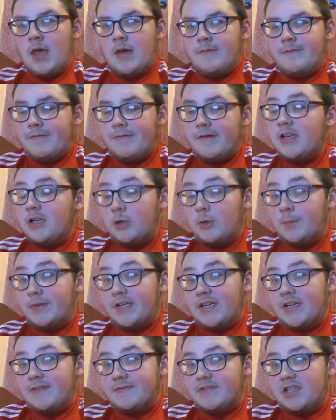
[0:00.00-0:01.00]
3-0 up at
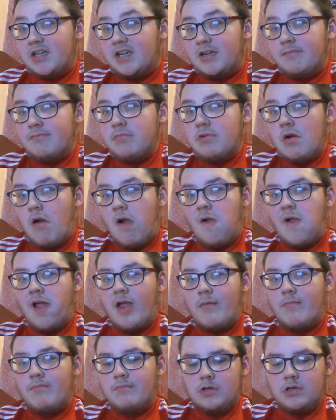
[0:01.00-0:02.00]
half-time,
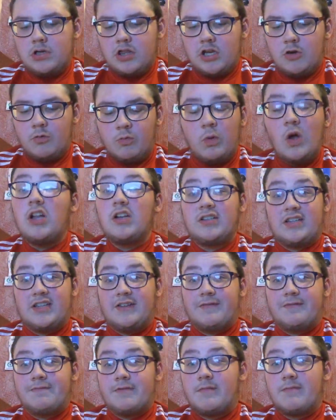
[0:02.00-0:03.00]
a
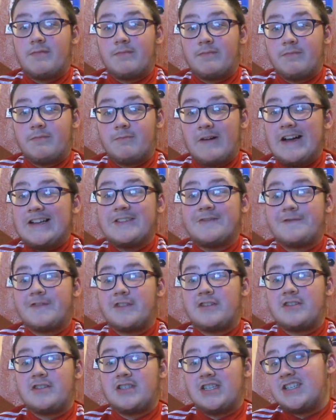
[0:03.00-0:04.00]
worldie from
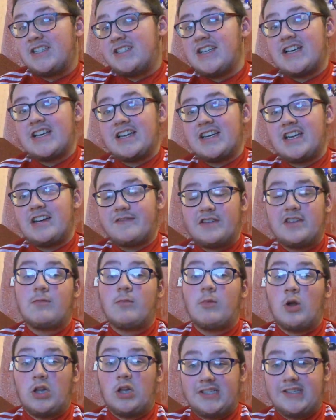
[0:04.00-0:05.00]
Rashford in the second half and a
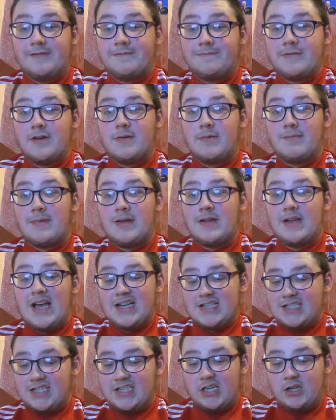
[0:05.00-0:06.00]
worldie from
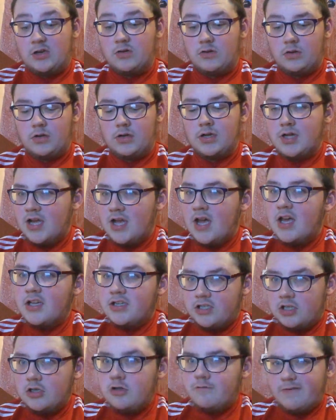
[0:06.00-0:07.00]
Ashley Young.
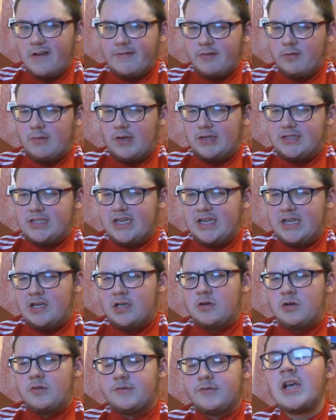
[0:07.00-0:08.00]
Two very well taken
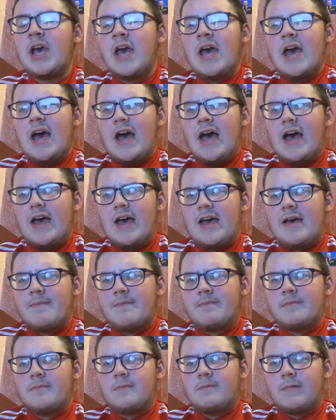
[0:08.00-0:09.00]
goals.
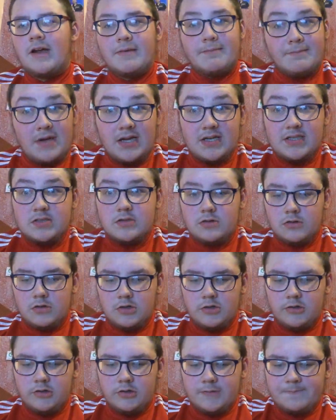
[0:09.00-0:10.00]
Van Matter's
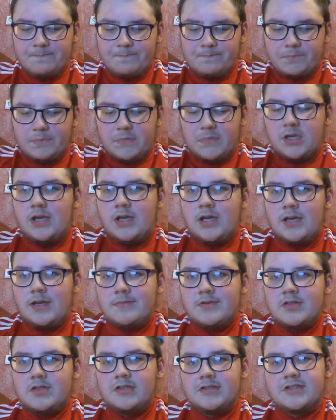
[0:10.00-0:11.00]
goal,
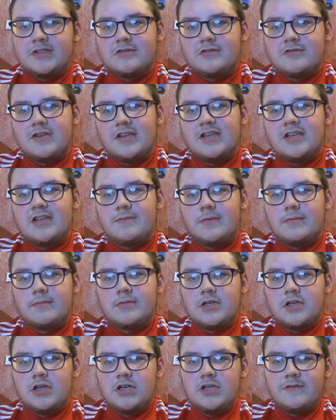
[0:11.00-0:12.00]
Slaughter straight into the bottom
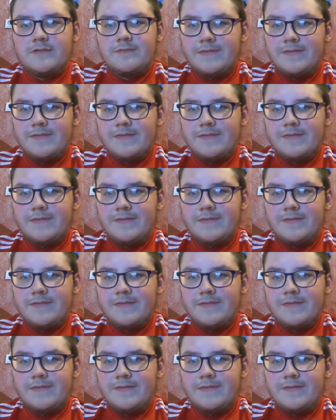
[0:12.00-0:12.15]
corner.